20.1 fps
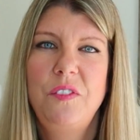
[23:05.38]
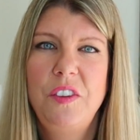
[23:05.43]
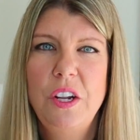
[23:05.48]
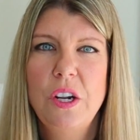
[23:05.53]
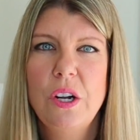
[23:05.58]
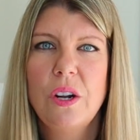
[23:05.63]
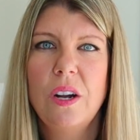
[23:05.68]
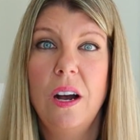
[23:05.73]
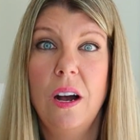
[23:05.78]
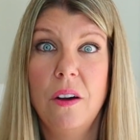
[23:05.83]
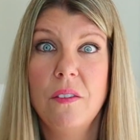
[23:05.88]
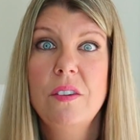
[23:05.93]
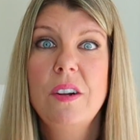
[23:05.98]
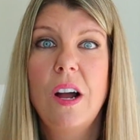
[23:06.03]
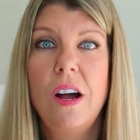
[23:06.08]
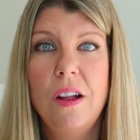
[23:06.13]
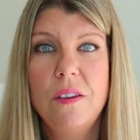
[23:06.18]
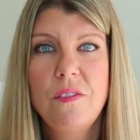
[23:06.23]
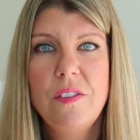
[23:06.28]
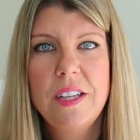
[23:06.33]
fear of
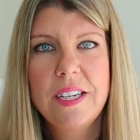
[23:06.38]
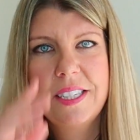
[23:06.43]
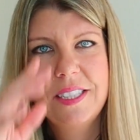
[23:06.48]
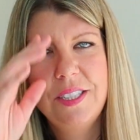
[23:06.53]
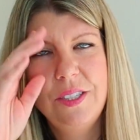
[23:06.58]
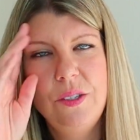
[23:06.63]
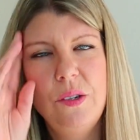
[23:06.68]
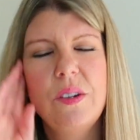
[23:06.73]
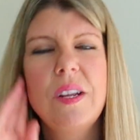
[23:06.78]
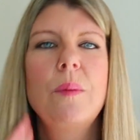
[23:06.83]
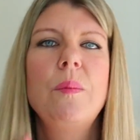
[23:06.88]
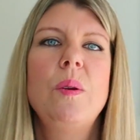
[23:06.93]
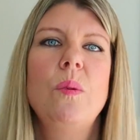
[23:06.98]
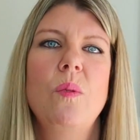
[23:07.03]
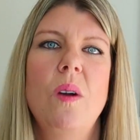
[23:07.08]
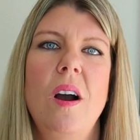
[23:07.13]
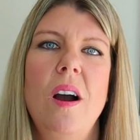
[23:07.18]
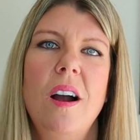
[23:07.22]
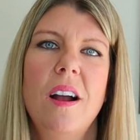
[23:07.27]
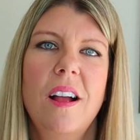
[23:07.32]
conflict, so don't get me
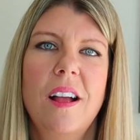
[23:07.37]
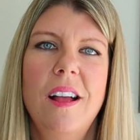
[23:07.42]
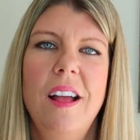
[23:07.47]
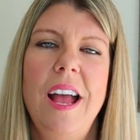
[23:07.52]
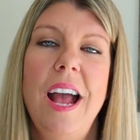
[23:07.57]
wrong,